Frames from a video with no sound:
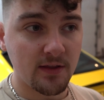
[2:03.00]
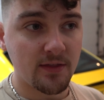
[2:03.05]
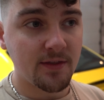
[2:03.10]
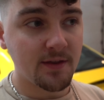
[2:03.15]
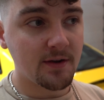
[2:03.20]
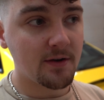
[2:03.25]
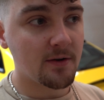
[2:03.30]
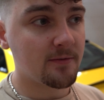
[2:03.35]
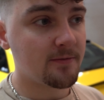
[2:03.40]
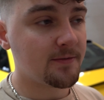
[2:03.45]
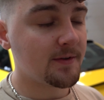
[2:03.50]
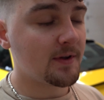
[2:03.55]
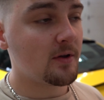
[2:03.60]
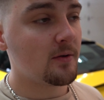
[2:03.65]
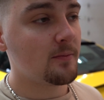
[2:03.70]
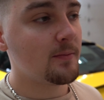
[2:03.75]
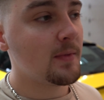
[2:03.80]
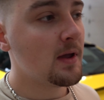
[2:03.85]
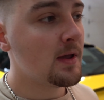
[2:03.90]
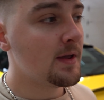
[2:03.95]
a thinner
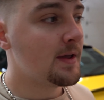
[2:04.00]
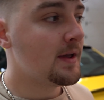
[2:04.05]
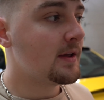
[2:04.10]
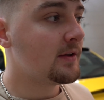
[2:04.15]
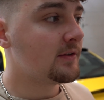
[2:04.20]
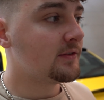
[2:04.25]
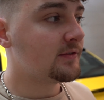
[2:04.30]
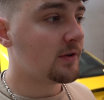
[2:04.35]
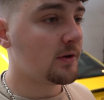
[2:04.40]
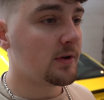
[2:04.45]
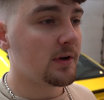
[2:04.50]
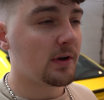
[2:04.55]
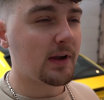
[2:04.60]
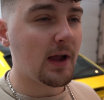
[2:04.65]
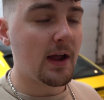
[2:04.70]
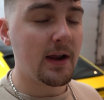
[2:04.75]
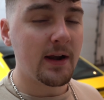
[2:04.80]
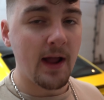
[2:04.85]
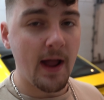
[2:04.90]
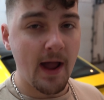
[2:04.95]
film, so it
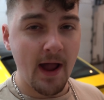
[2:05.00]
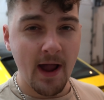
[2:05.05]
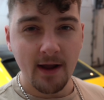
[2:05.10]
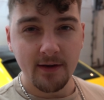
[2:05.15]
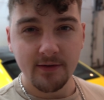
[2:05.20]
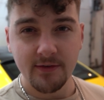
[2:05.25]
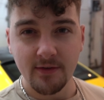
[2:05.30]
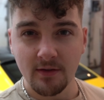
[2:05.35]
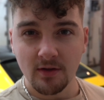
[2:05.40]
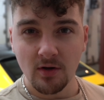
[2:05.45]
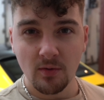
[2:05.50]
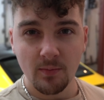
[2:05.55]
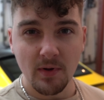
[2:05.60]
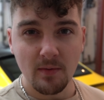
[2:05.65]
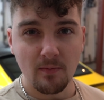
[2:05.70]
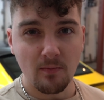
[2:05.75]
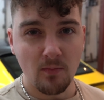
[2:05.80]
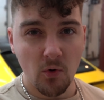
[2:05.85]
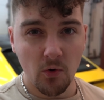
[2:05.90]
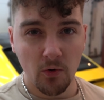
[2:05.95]
kind of acts a little
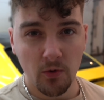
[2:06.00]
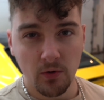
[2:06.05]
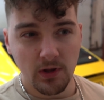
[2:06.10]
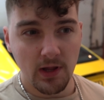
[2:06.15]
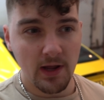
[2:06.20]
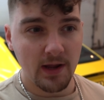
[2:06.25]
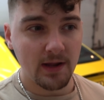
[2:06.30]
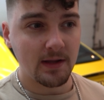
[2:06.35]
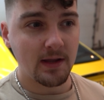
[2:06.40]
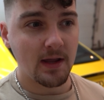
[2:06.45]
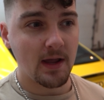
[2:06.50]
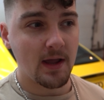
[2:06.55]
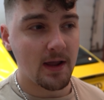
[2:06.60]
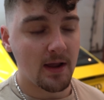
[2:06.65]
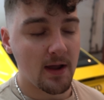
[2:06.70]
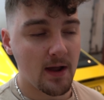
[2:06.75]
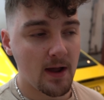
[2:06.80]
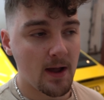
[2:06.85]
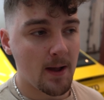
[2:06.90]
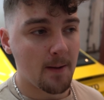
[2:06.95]
bit more like
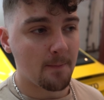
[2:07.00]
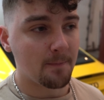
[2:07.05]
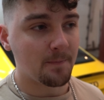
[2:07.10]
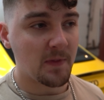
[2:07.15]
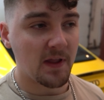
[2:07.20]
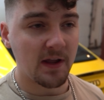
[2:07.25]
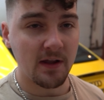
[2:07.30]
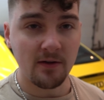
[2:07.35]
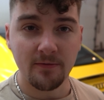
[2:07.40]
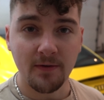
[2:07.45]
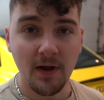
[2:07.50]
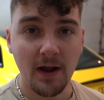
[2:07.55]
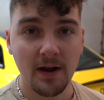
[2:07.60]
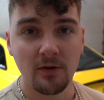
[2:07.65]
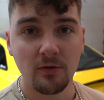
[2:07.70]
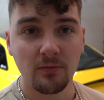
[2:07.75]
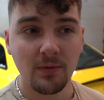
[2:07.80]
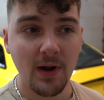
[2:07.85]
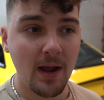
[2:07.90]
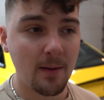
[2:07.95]
a
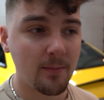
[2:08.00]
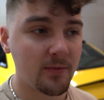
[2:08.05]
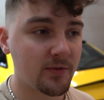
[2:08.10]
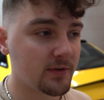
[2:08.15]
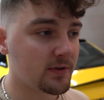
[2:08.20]
vinyl wrap,